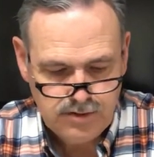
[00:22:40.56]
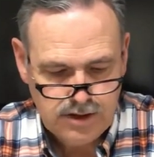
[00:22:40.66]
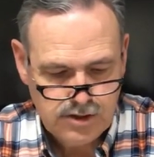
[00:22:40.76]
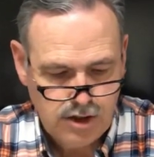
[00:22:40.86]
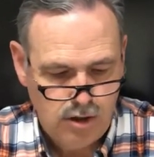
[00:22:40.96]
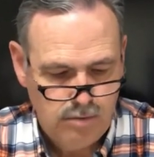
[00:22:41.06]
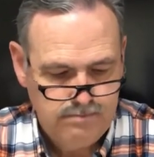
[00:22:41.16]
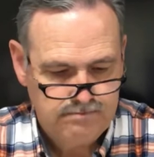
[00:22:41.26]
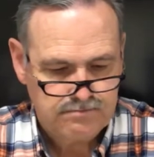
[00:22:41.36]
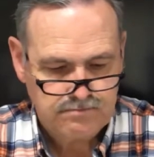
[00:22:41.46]
So
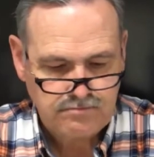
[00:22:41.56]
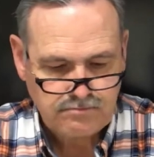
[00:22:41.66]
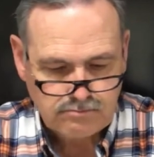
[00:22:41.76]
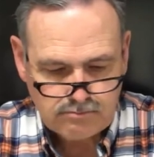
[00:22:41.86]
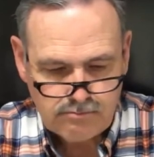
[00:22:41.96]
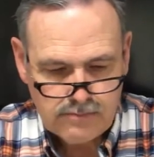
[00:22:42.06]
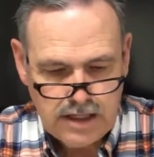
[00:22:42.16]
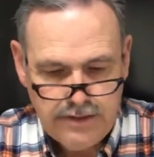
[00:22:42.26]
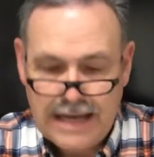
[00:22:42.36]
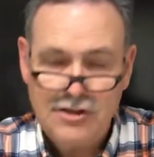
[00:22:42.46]

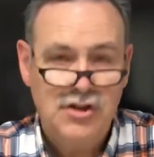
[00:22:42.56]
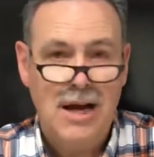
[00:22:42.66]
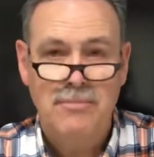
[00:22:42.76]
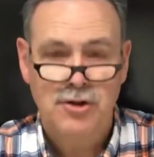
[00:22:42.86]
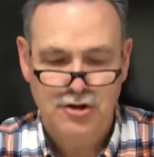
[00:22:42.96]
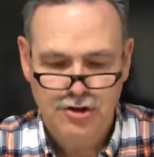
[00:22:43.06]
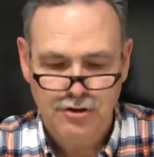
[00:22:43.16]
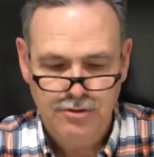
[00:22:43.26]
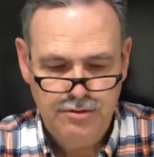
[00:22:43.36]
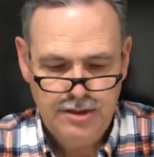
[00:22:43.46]
that's chapter
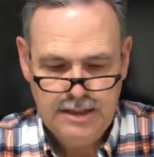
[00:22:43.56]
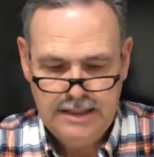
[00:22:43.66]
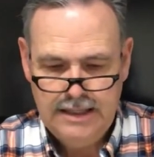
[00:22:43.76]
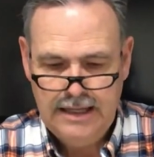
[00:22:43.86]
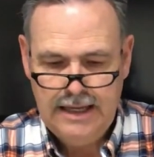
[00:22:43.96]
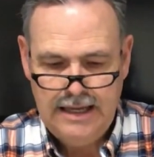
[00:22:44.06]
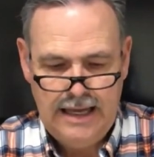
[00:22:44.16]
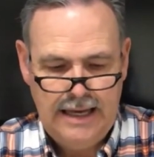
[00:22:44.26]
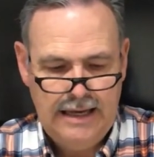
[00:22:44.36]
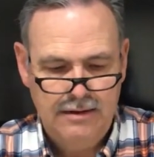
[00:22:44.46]
2,
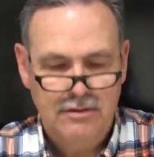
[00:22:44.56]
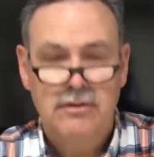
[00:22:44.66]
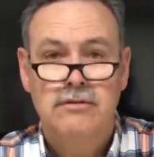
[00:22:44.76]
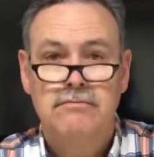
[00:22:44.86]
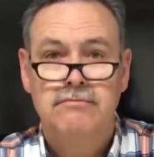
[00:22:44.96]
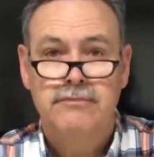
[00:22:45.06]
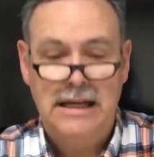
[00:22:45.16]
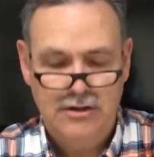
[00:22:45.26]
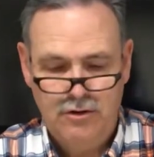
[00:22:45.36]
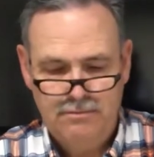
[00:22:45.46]
and thank you.